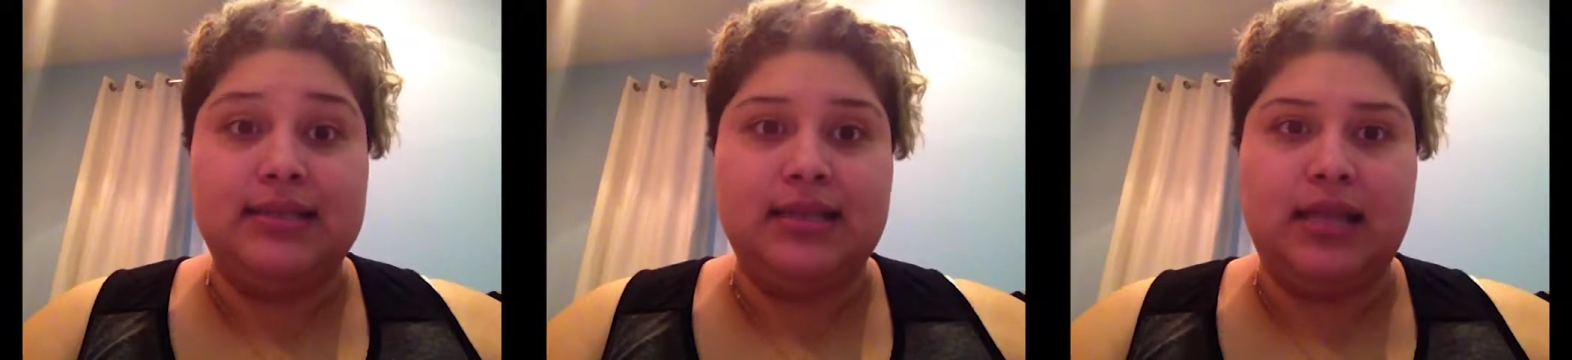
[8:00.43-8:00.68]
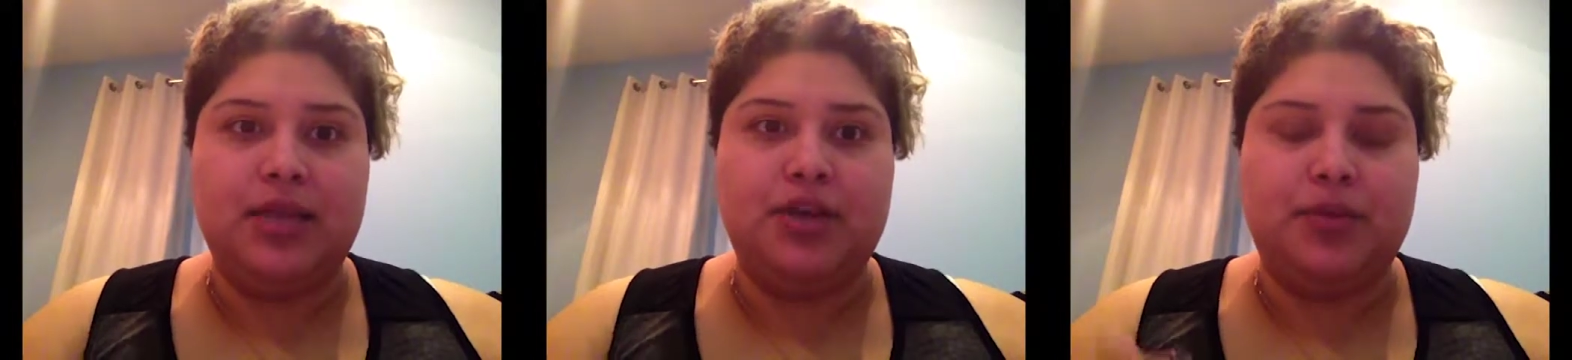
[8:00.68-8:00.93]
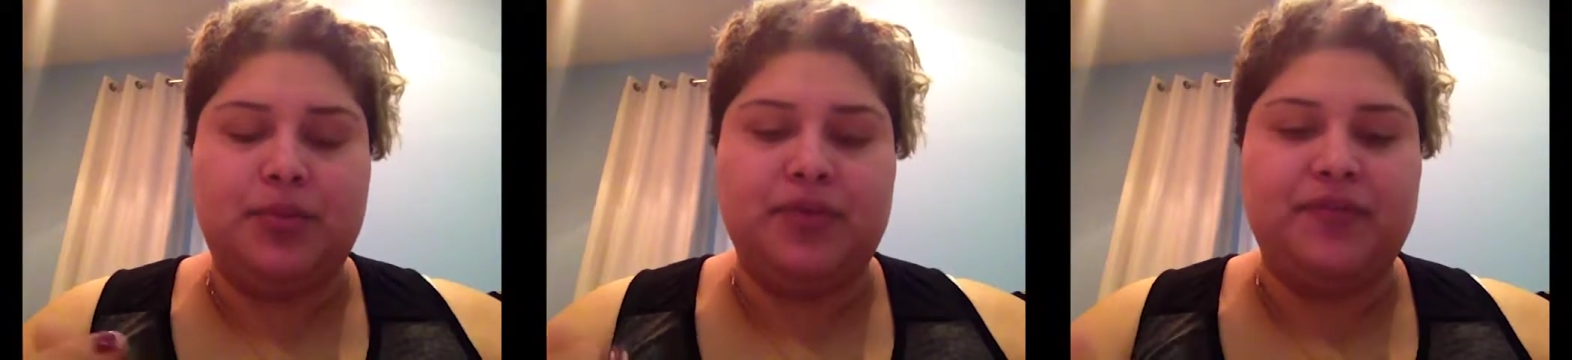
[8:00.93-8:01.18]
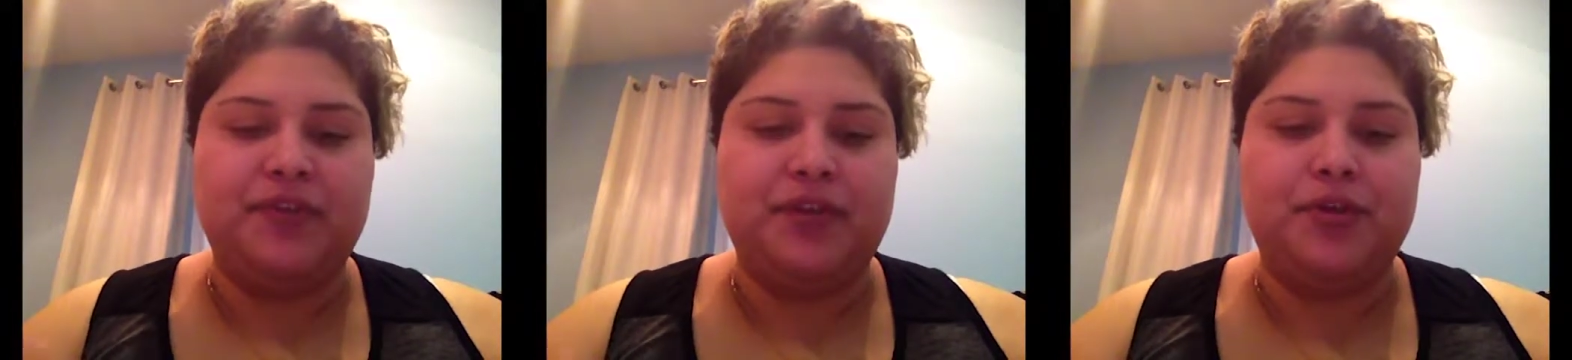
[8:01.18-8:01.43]
scent,
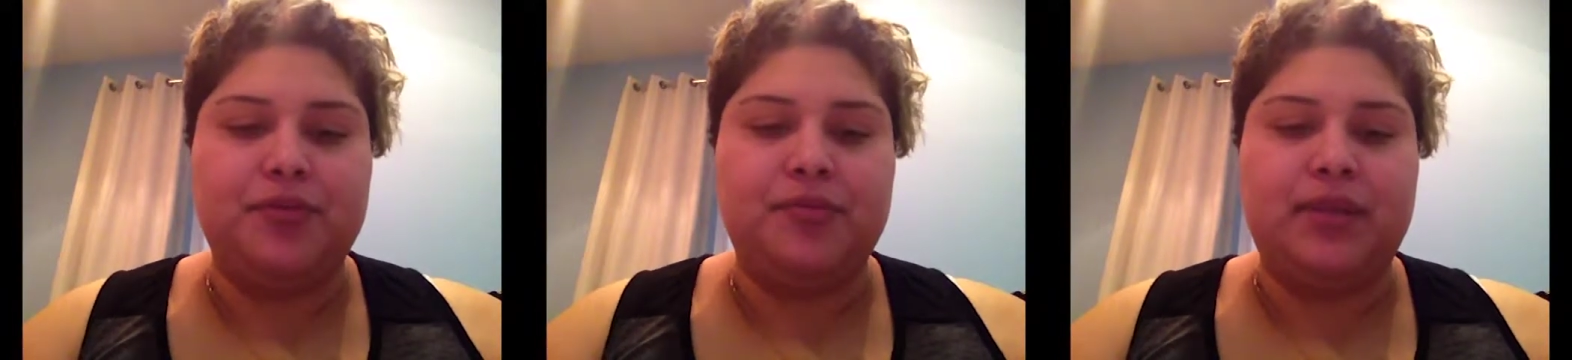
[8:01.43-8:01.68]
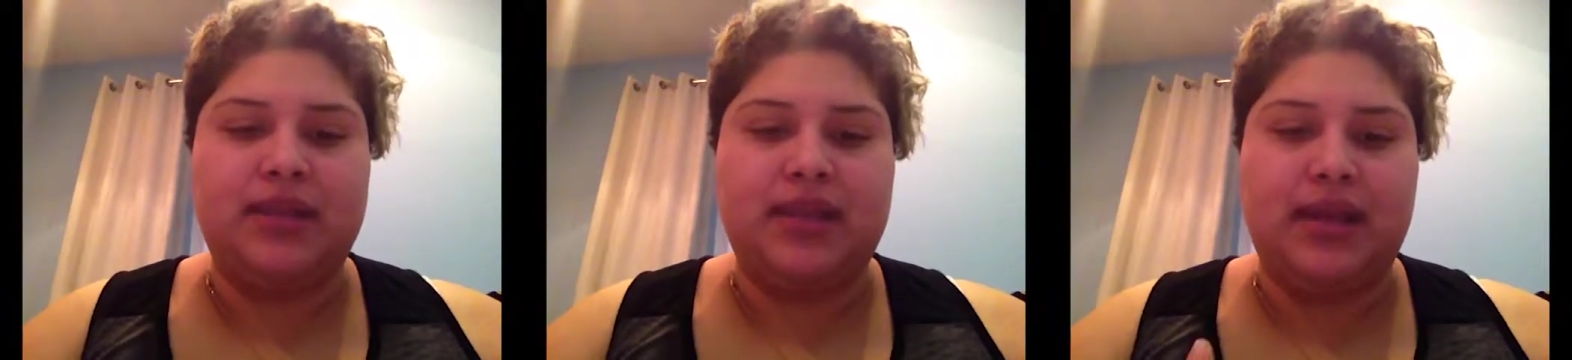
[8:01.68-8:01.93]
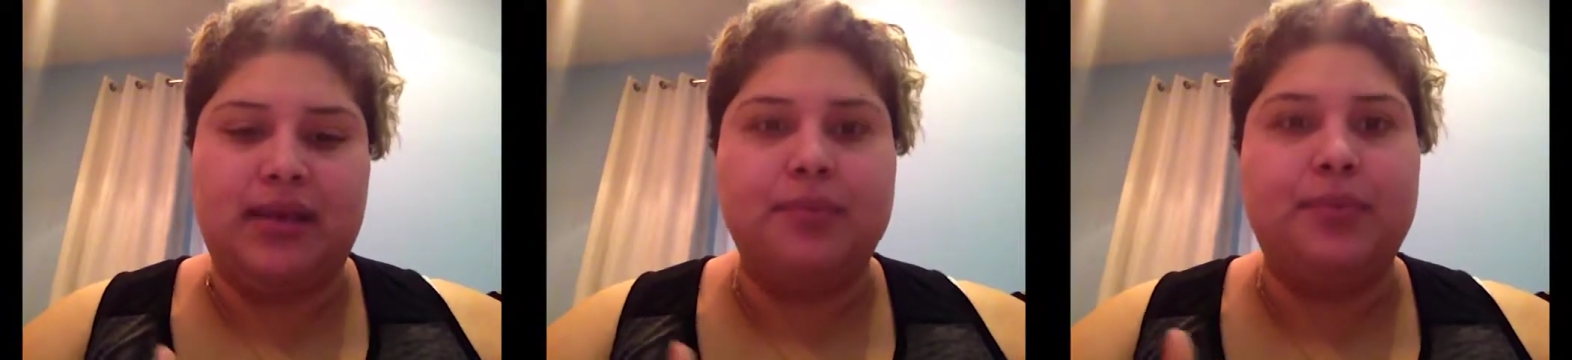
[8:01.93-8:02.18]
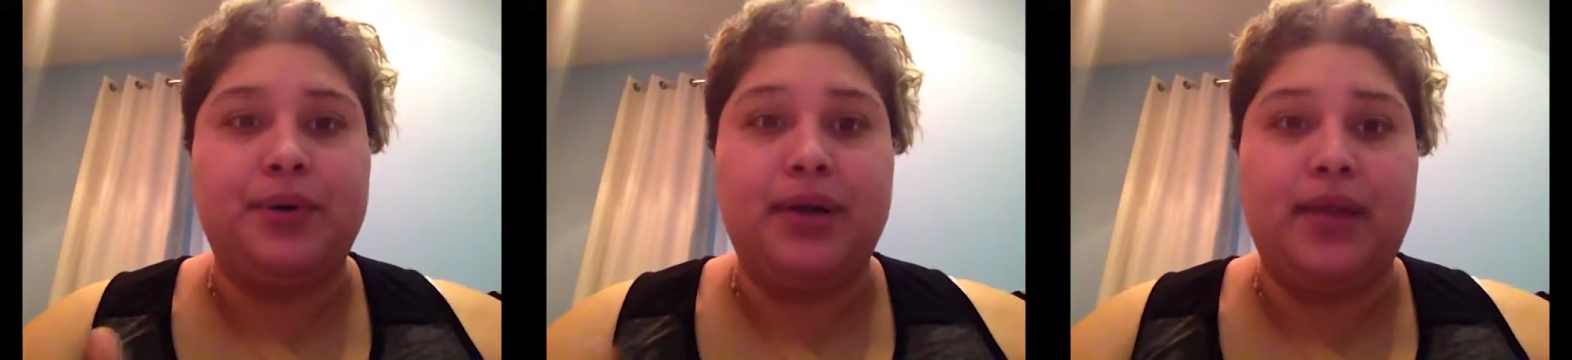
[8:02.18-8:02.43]
like, you know,
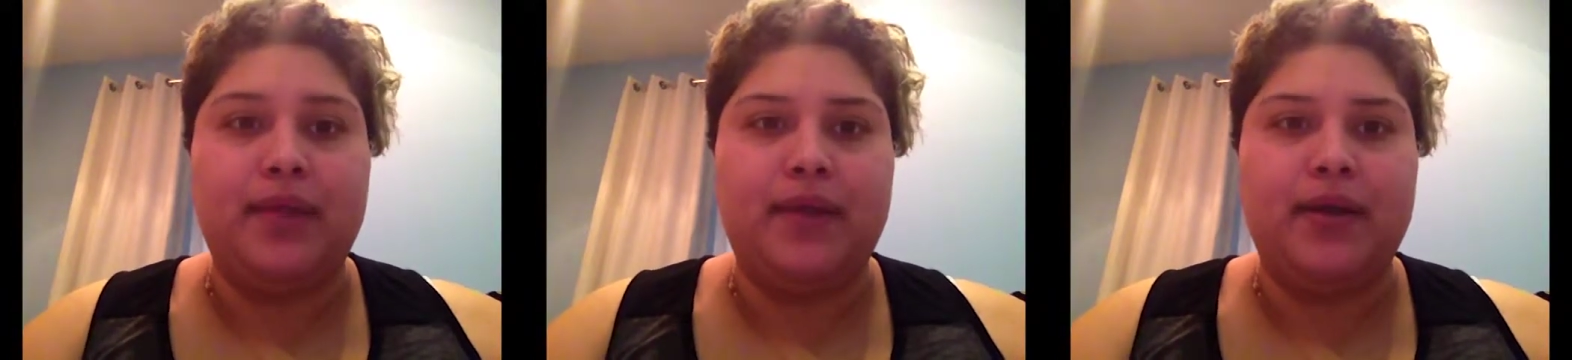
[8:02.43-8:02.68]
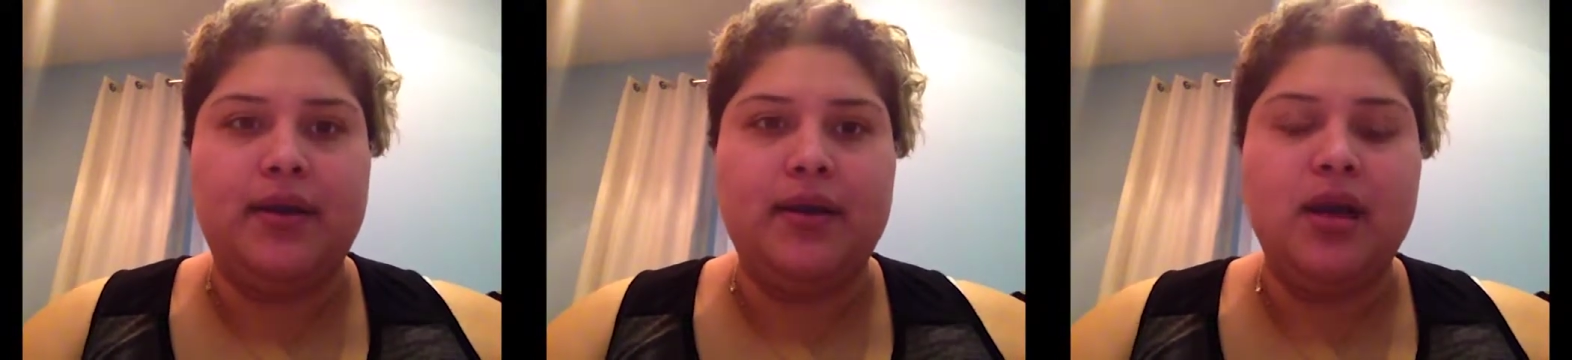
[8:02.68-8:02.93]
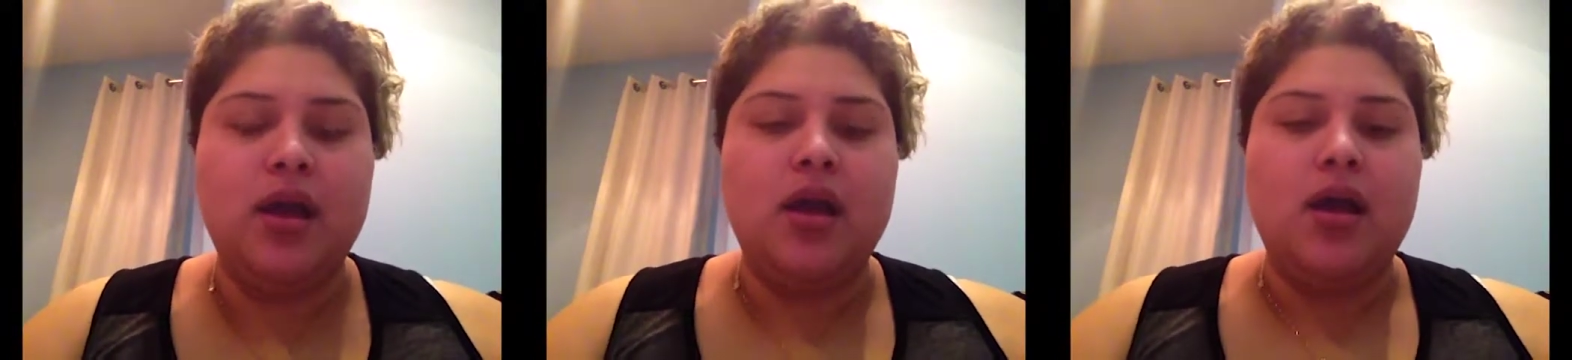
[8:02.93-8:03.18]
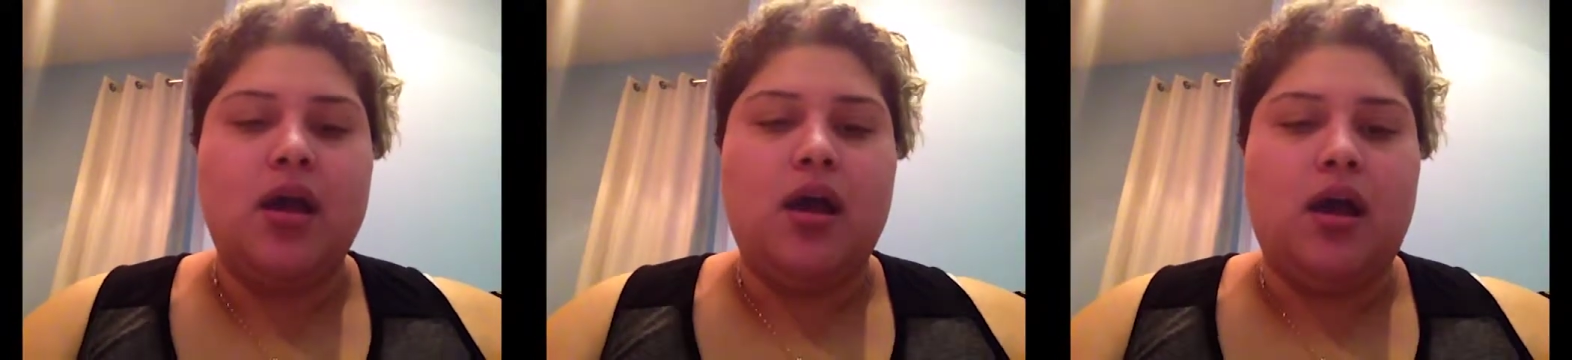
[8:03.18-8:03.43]
perfume that they put in
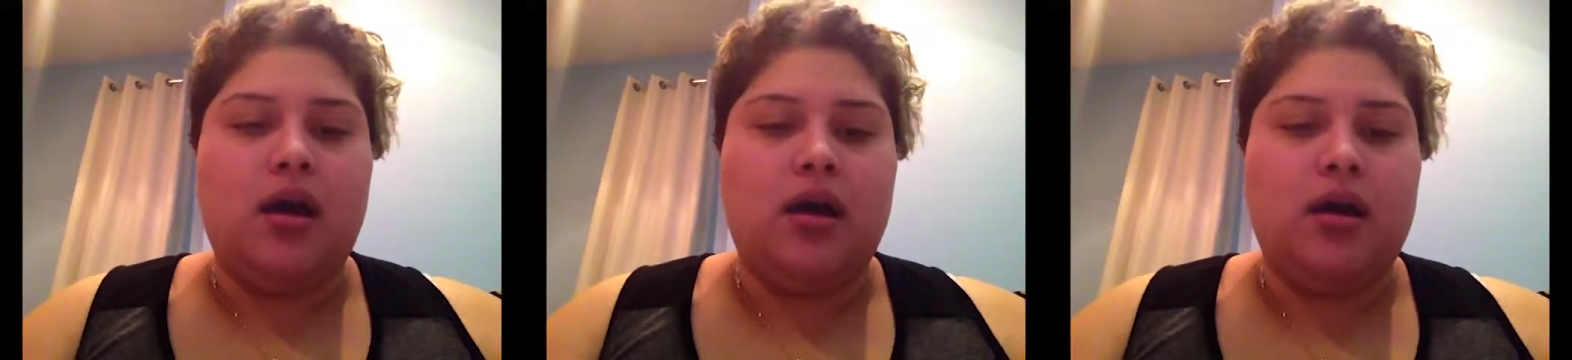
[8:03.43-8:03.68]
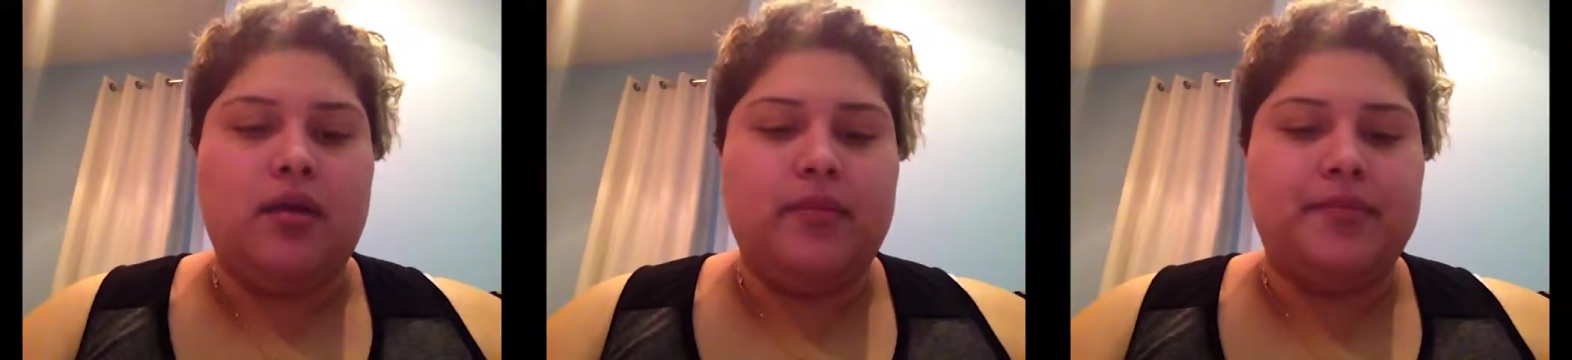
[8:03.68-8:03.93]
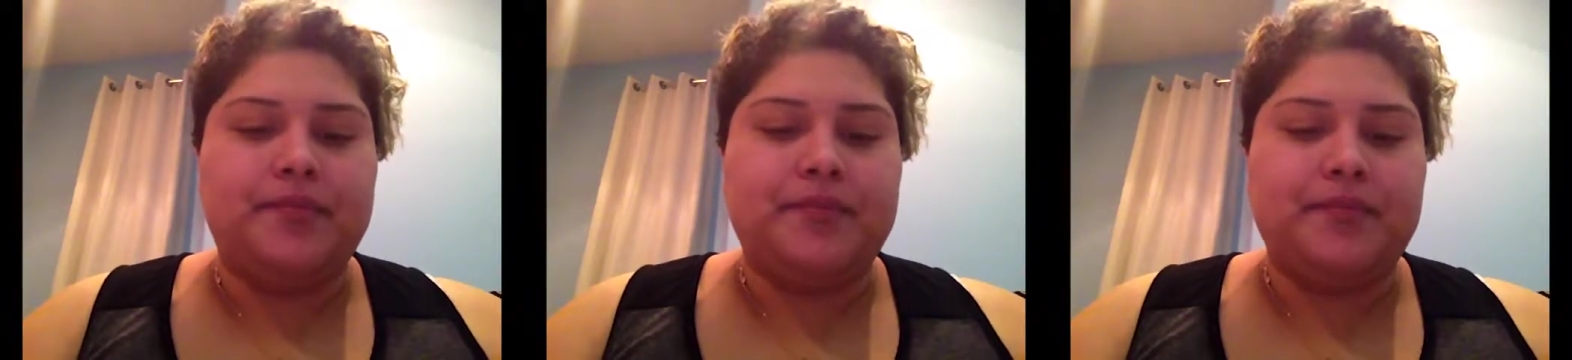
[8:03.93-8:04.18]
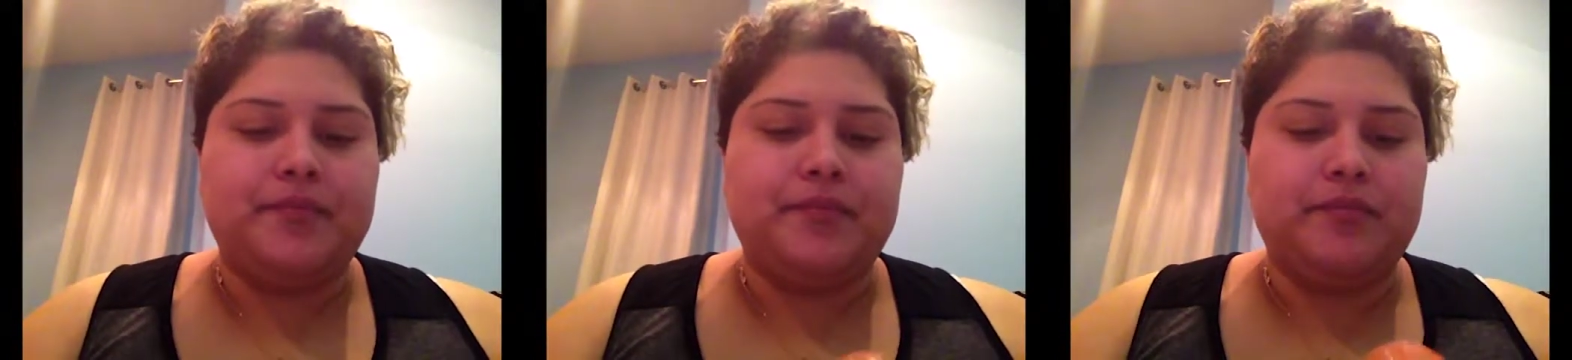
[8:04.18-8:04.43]
there,
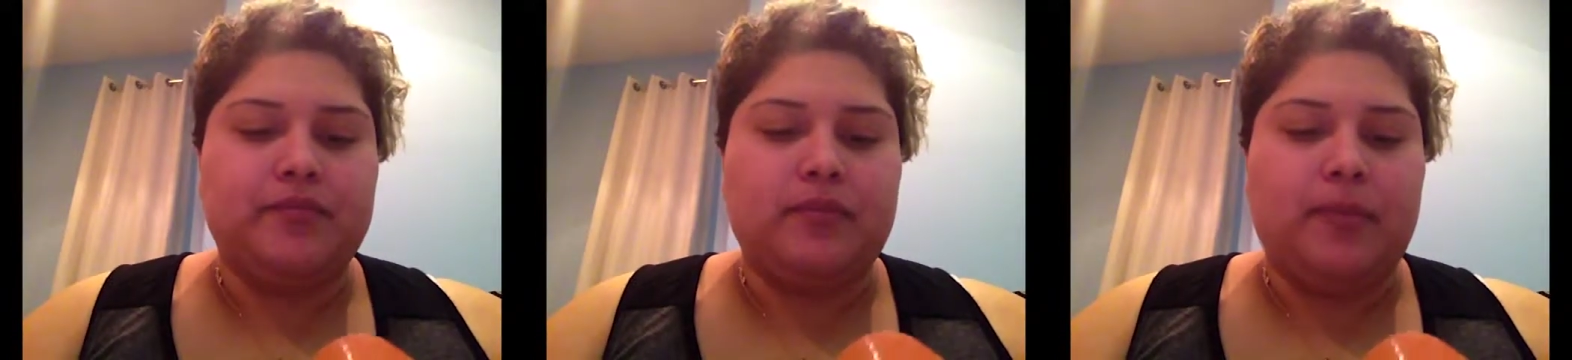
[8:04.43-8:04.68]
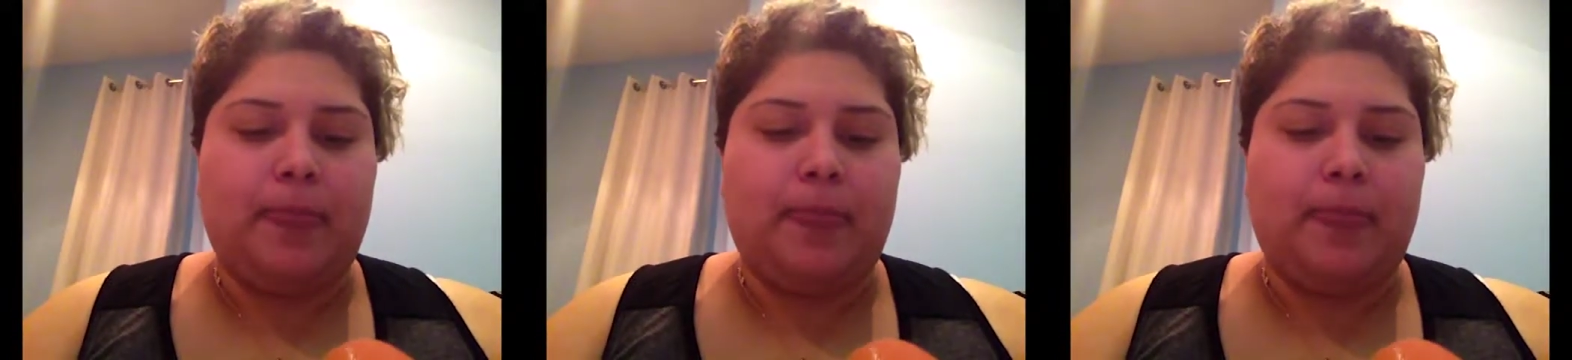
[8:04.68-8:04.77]
um,